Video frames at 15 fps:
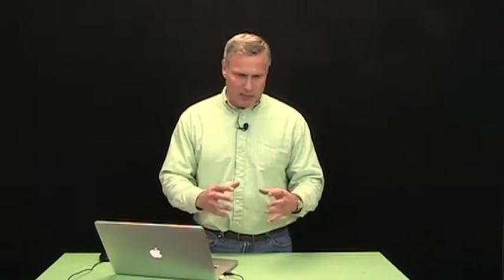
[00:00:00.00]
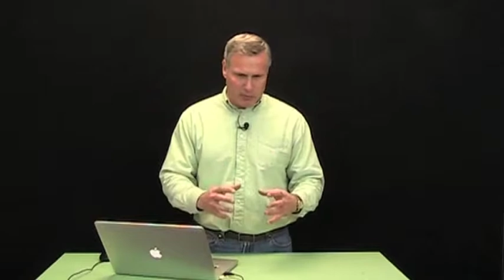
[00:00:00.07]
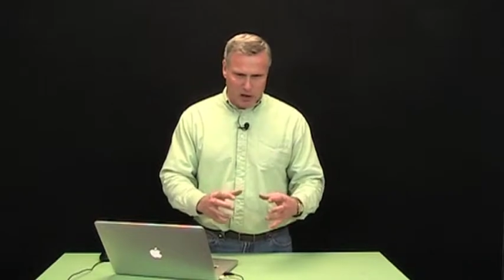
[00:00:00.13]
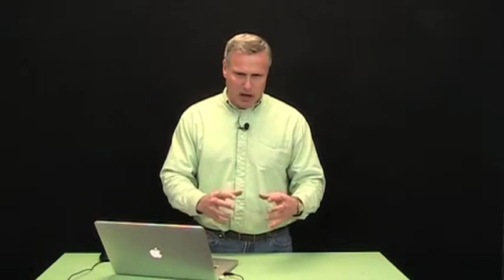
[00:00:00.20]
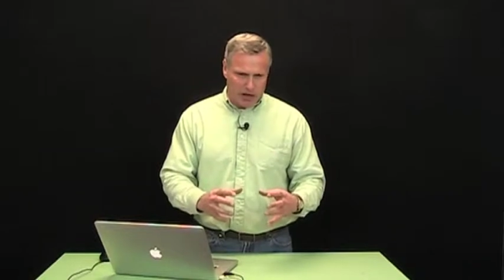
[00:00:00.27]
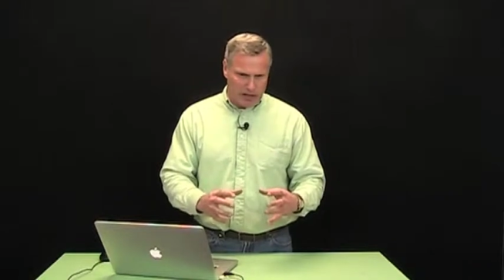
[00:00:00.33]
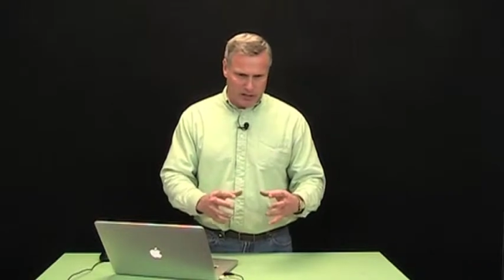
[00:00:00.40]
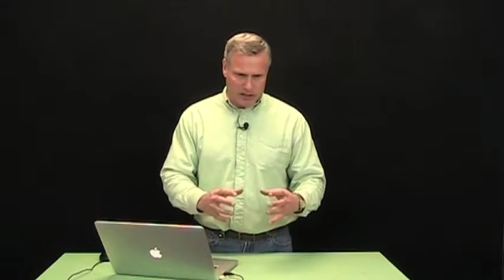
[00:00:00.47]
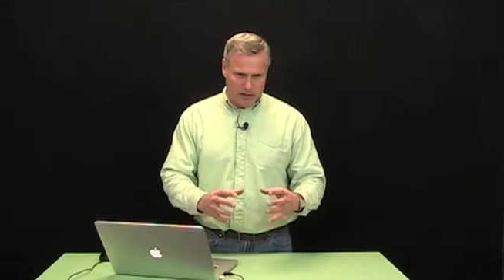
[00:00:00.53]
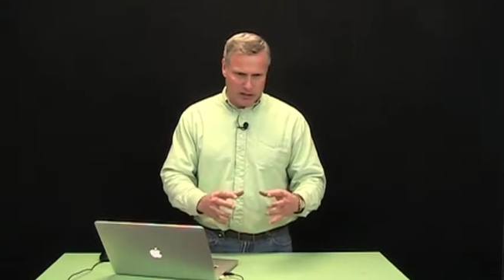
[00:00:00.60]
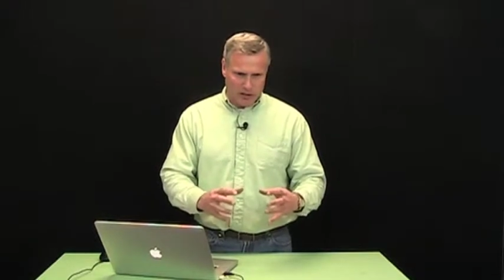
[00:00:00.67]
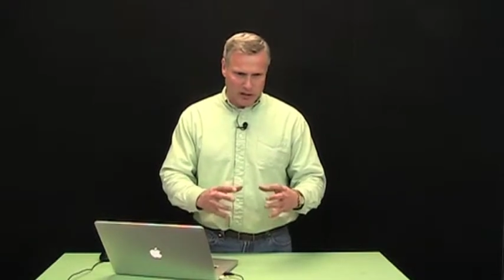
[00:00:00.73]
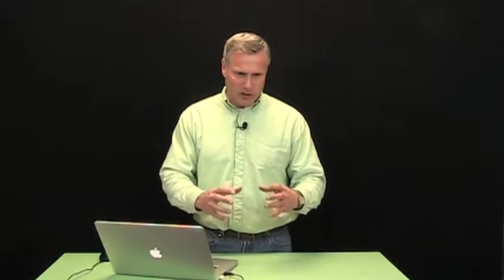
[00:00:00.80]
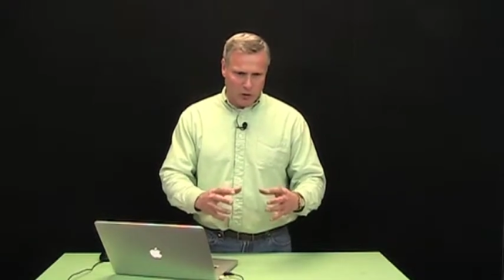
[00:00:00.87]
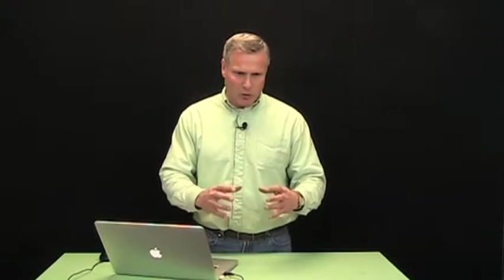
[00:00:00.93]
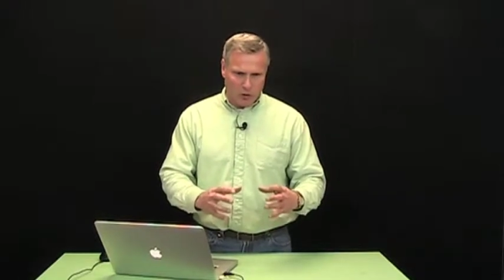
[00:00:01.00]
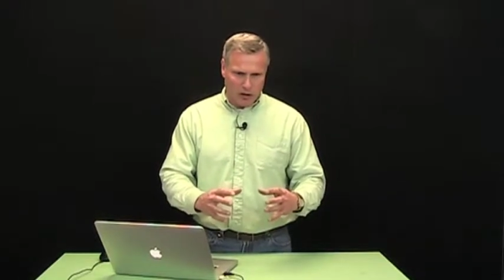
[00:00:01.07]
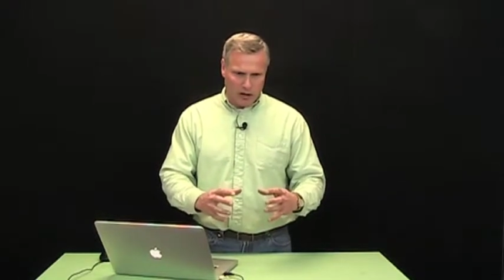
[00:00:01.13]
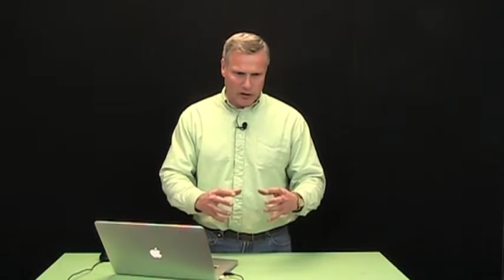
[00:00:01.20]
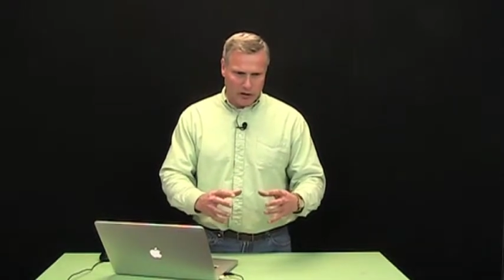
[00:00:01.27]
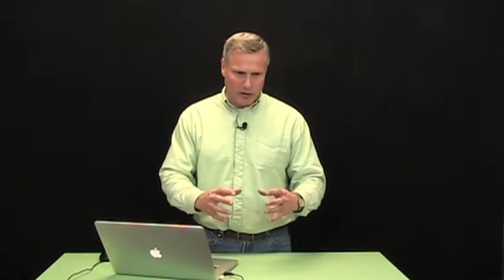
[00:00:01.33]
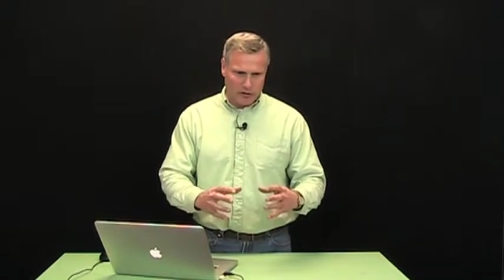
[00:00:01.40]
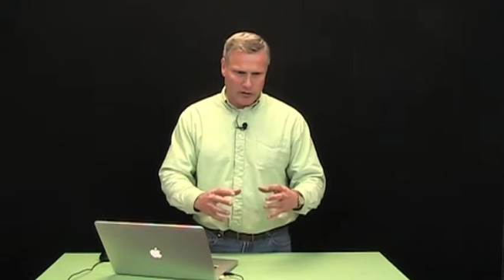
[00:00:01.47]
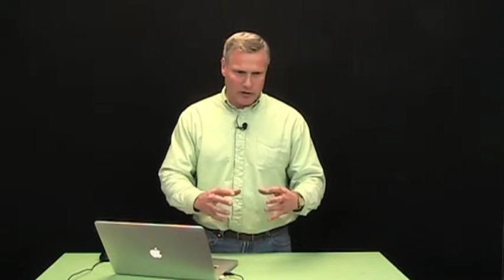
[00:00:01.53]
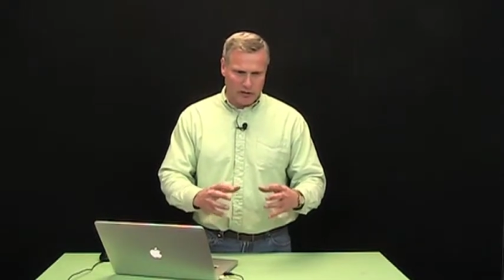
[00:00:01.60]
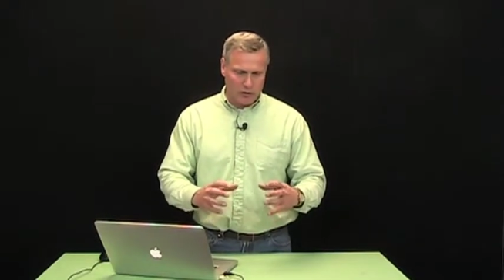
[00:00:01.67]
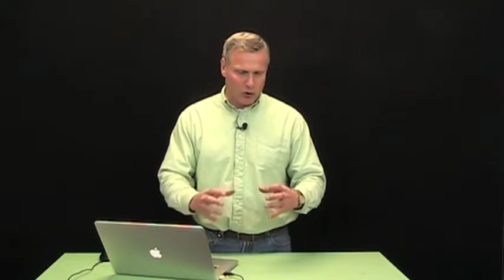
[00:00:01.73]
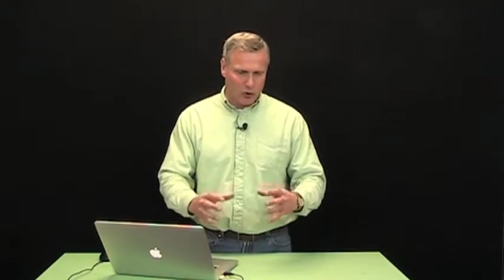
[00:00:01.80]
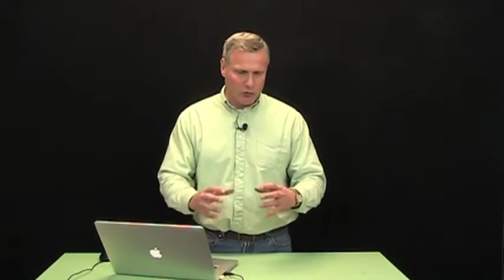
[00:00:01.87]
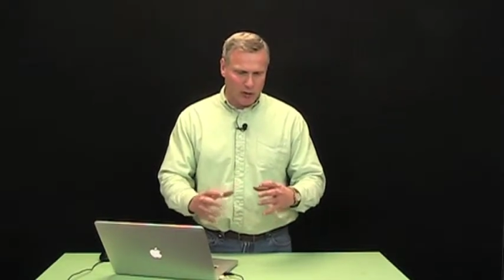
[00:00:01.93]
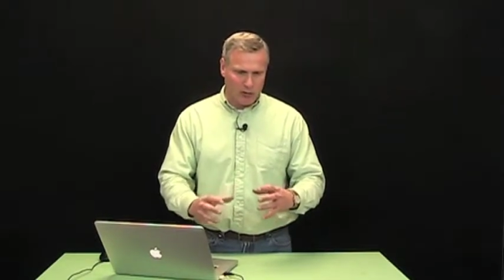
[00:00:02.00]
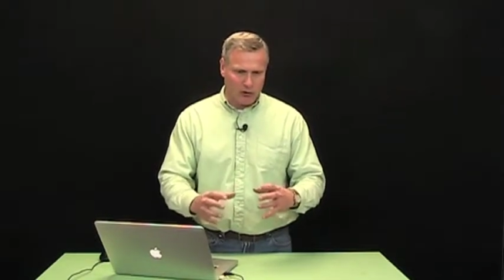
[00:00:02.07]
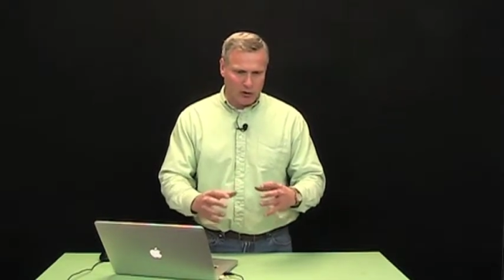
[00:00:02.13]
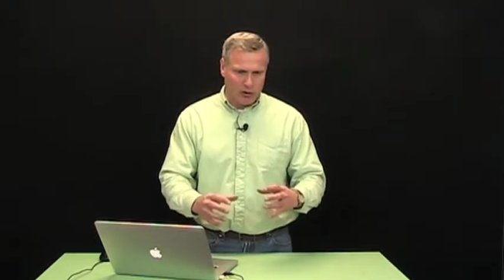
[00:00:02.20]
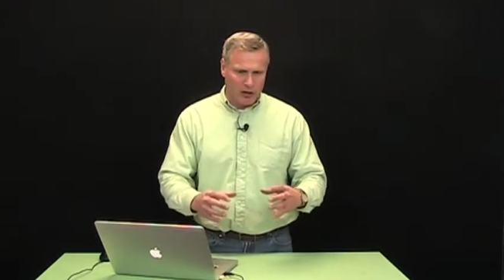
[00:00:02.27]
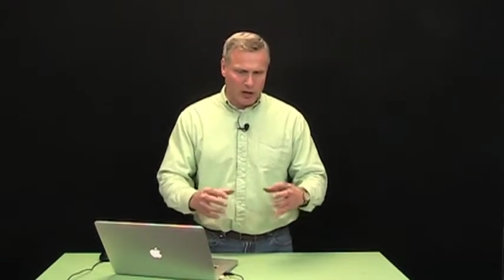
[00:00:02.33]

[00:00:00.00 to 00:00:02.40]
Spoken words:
pods in the water, these old people,